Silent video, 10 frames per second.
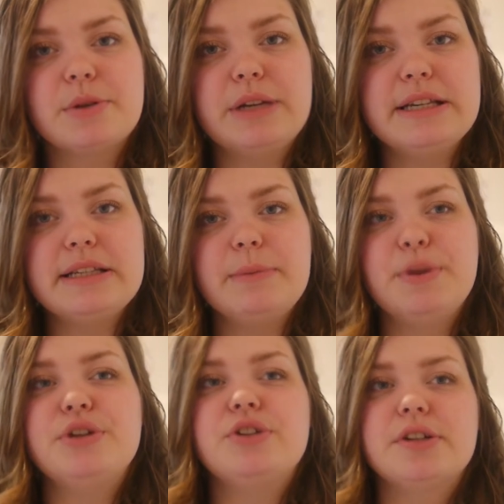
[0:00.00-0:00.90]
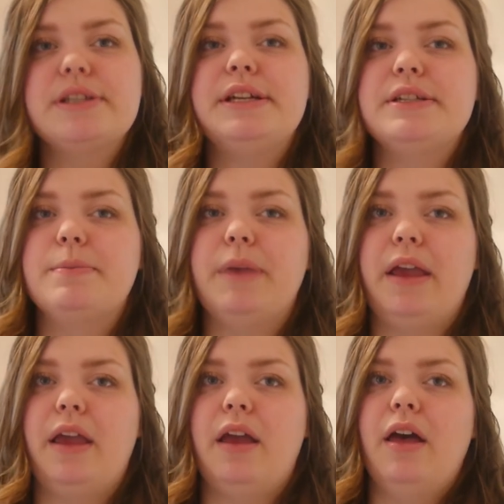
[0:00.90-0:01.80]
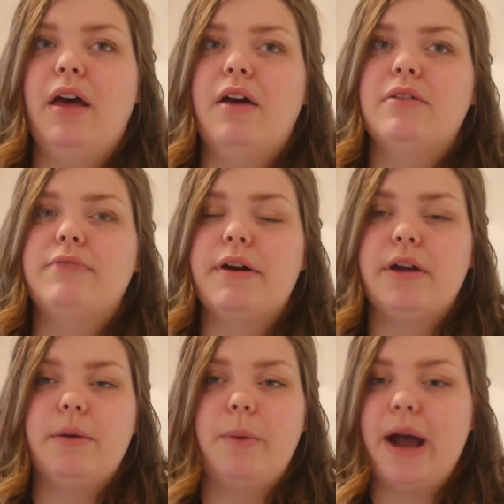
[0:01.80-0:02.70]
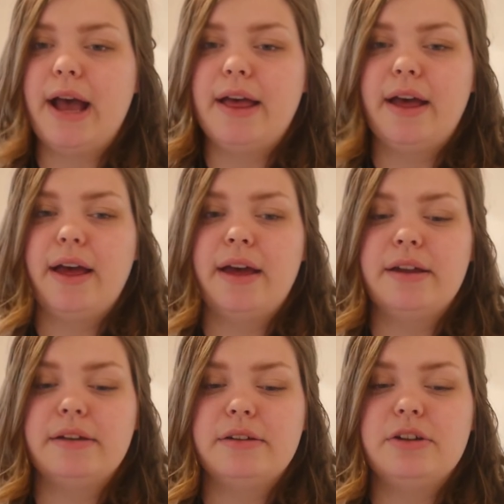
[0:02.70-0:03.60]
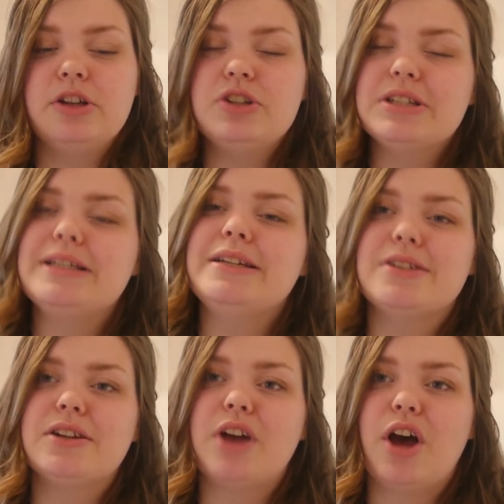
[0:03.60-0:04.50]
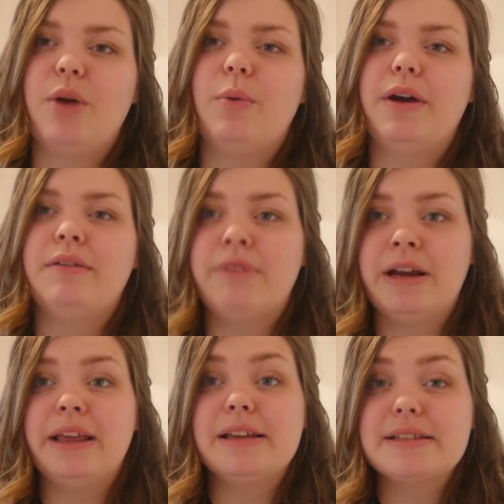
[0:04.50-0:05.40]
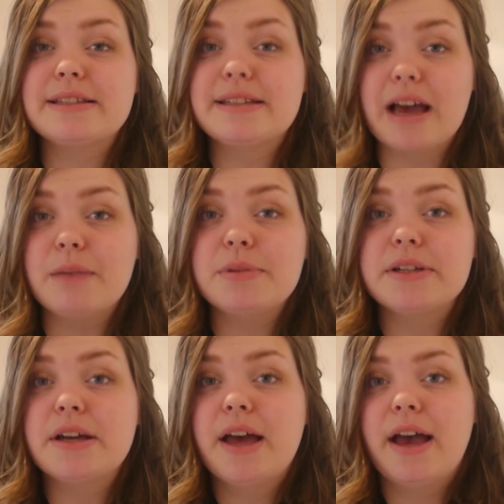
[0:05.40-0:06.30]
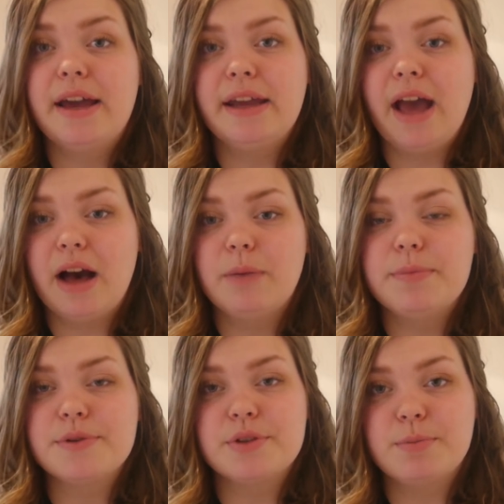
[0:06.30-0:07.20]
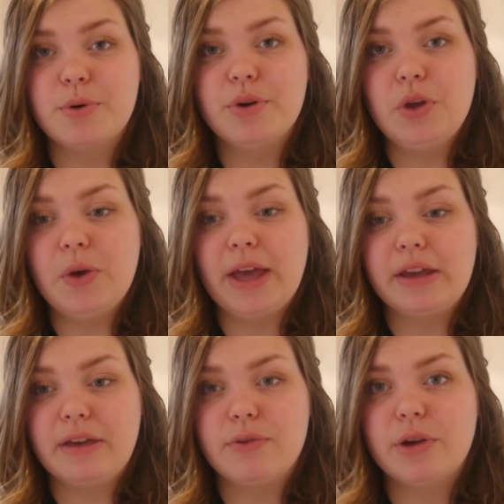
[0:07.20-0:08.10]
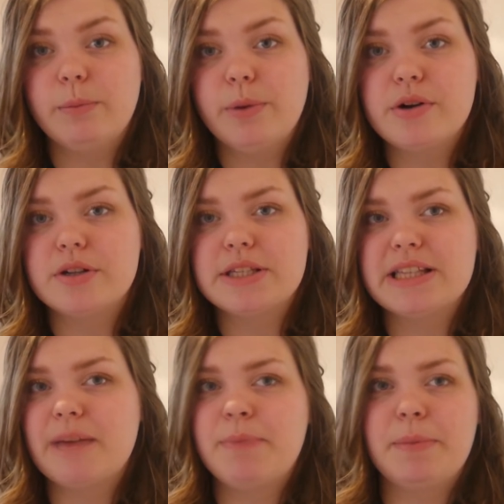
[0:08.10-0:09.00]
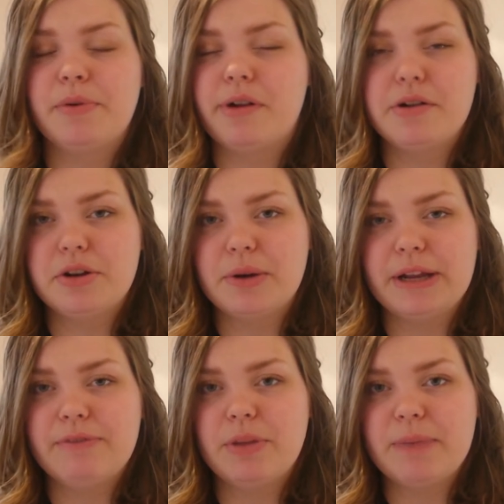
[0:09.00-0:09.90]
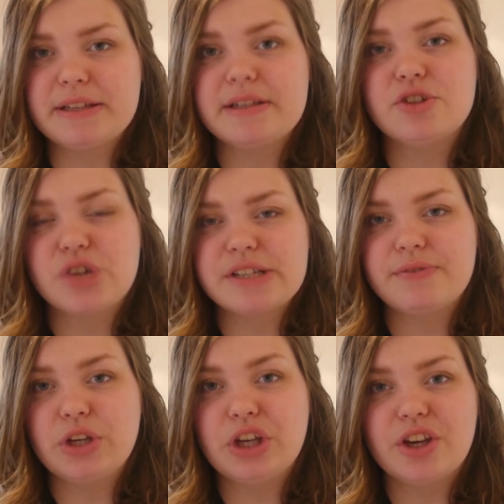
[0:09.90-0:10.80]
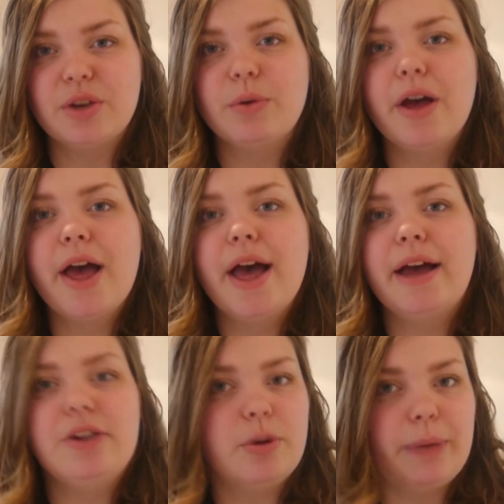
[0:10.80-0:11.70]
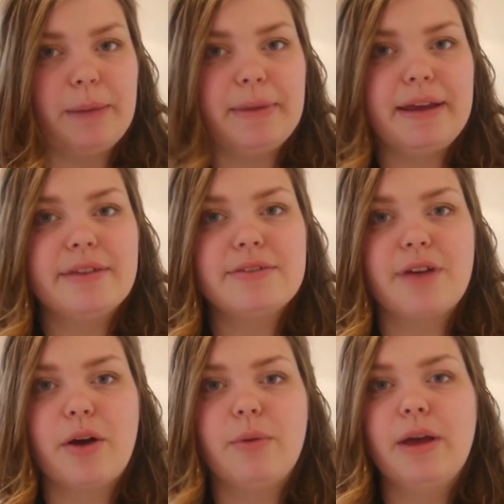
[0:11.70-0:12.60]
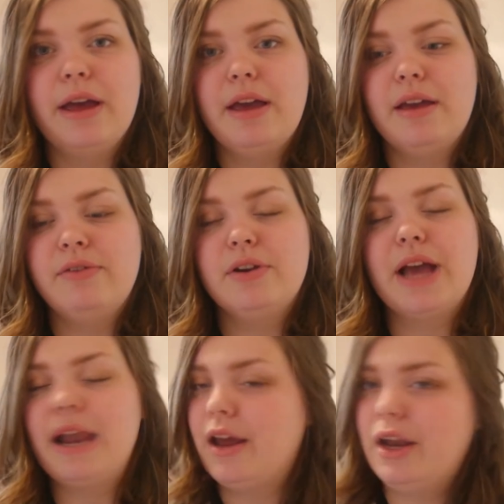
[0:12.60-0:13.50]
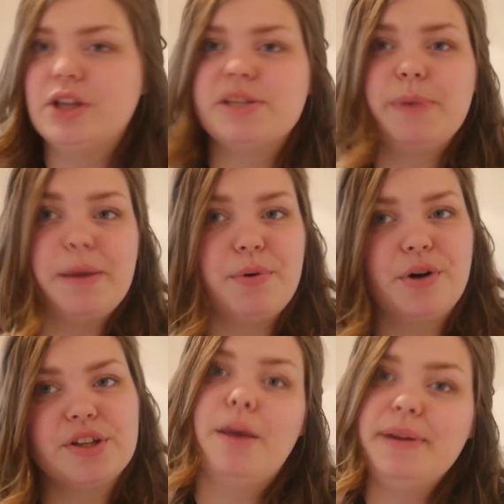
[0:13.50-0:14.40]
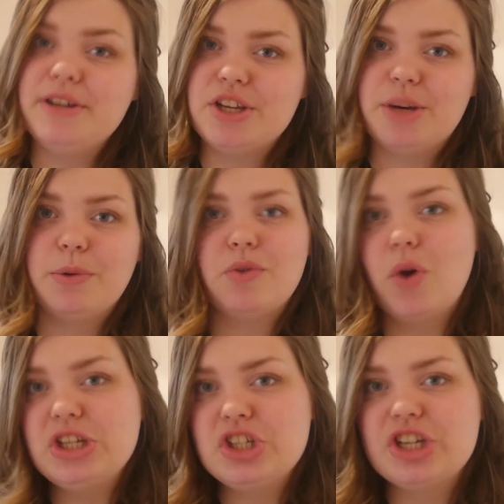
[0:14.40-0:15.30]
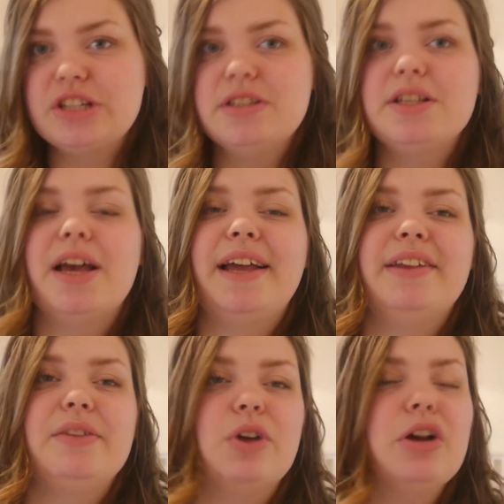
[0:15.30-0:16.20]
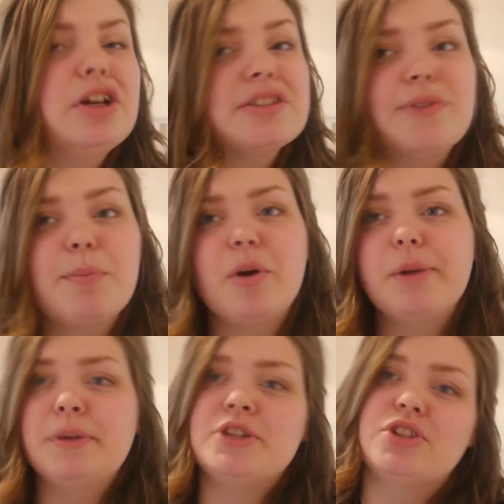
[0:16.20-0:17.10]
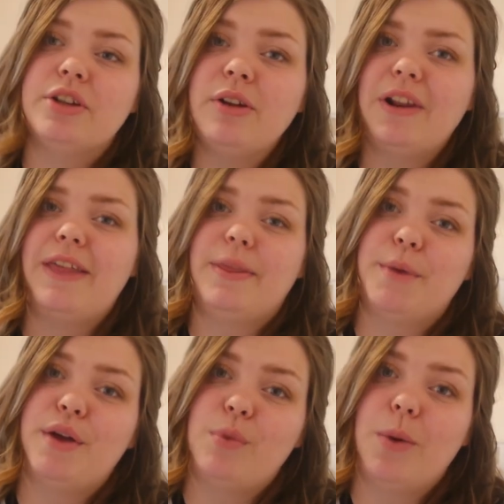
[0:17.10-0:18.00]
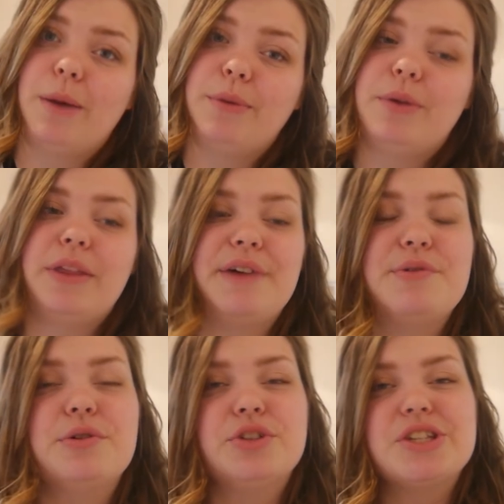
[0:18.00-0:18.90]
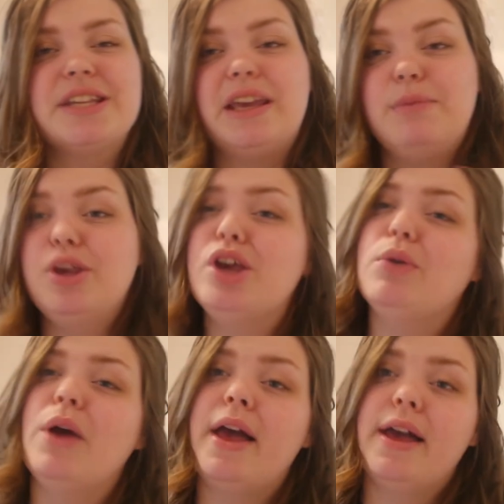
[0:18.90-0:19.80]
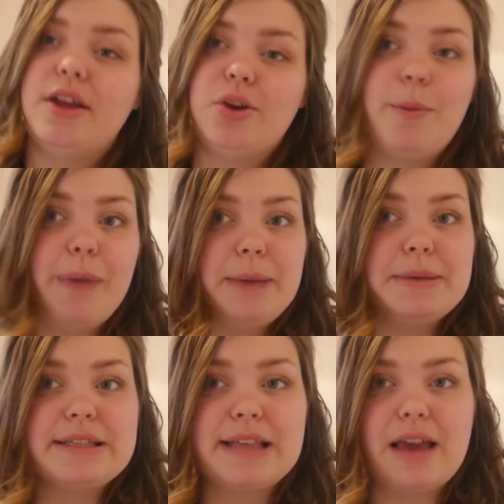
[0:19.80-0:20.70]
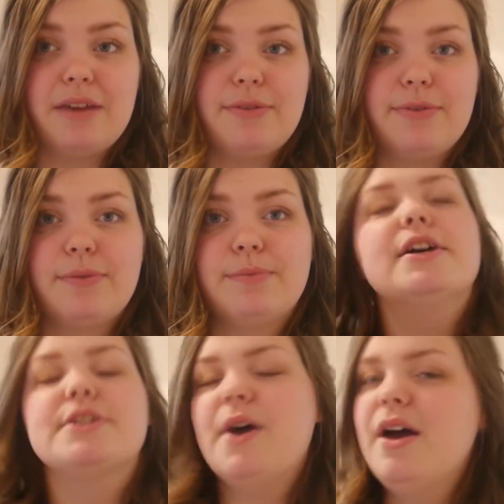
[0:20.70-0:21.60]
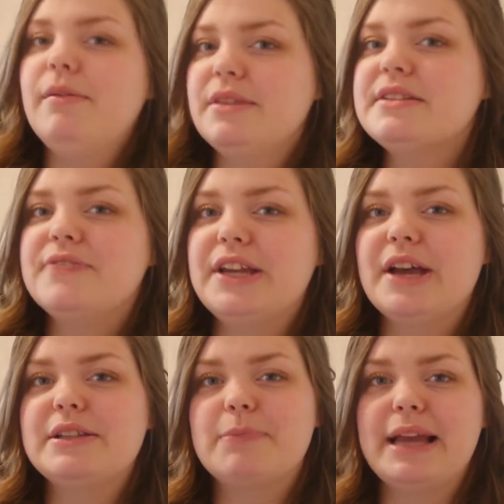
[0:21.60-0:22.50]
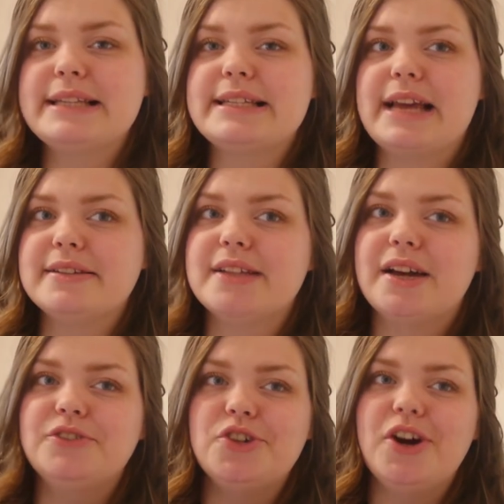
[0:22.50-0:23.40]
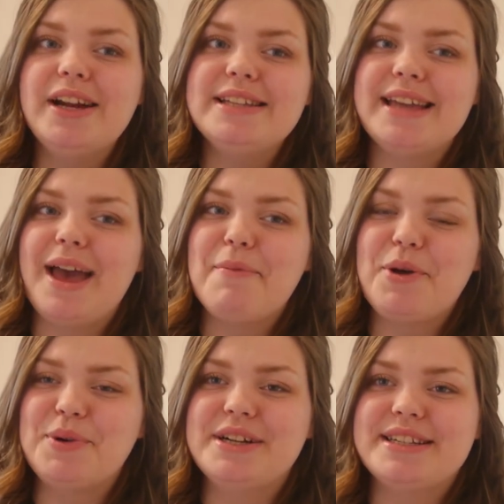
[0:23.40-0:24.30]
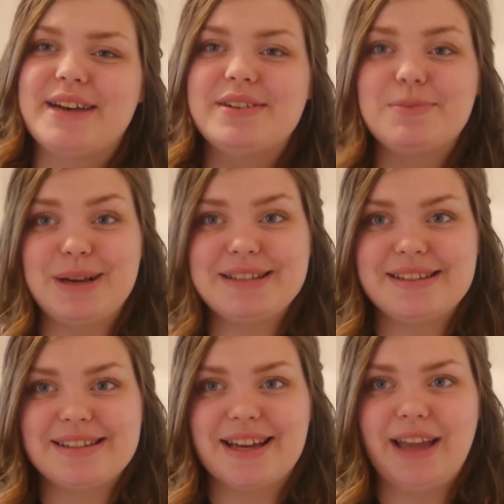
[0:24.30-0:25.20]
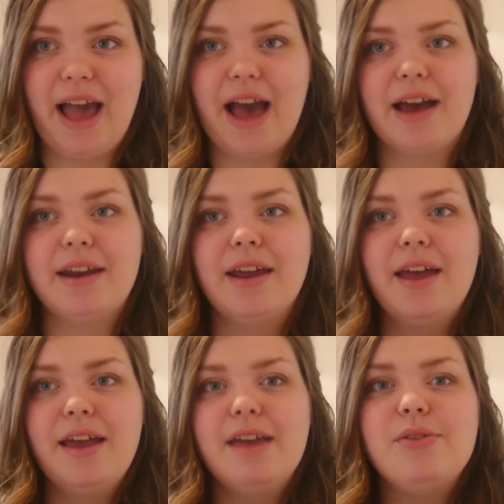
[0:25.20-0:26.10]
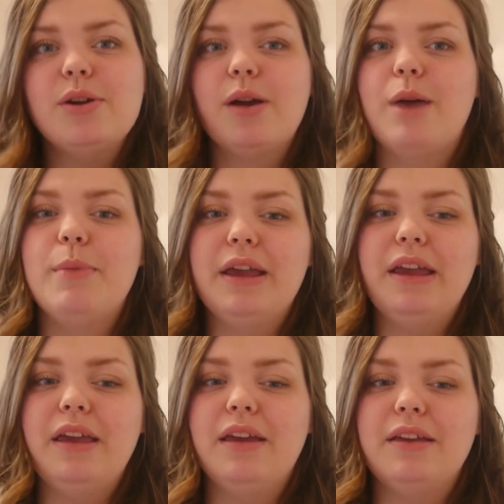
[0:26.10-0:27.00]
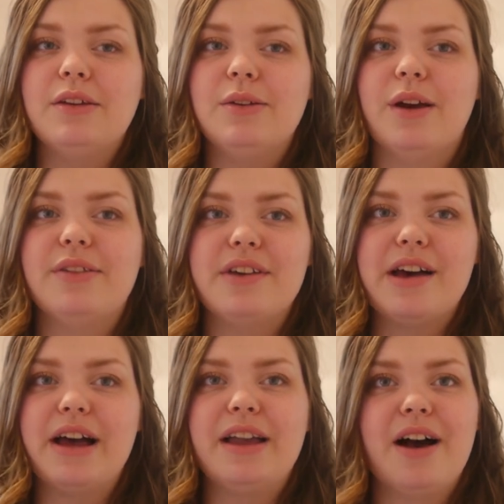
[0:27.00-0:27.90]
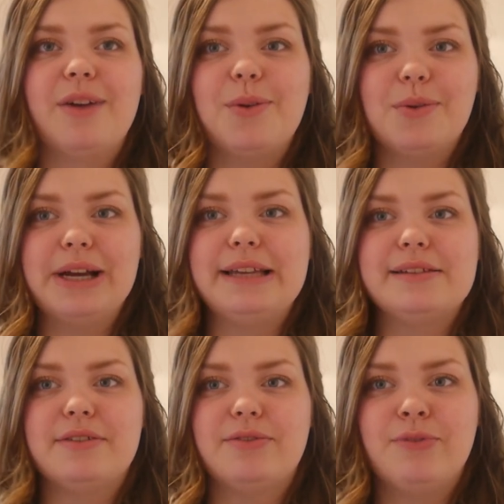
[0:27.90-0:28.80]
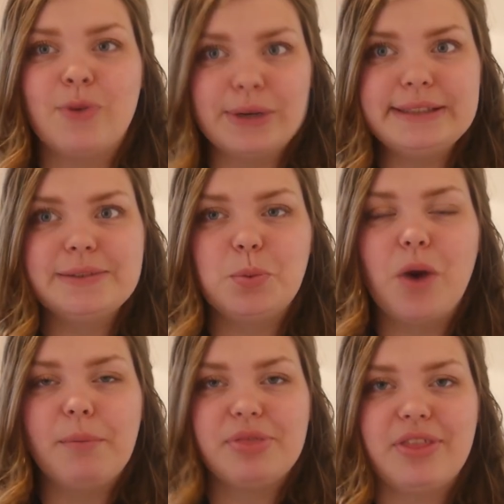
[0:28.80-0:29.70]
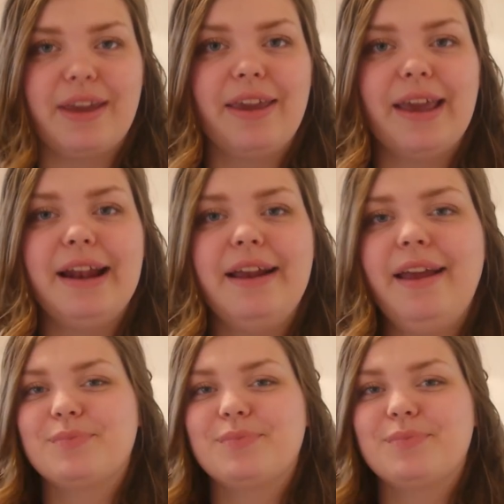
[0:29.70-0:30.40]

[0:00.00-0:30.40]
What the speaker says: not easy, but you just need to be very aware, and you just need to know and really accept any help or support you get given, because people are only doing it for the best interest for you and your baby. So if you get like loads of people coming to you with questions and you've got loads of appointments, do not let them overwhelm you. They're all just to keep you and your baby safe. So I hope this video has made sense. I've tried to get my words out as best as I can. If you know me, you know that I can't always voice what I'm thinking.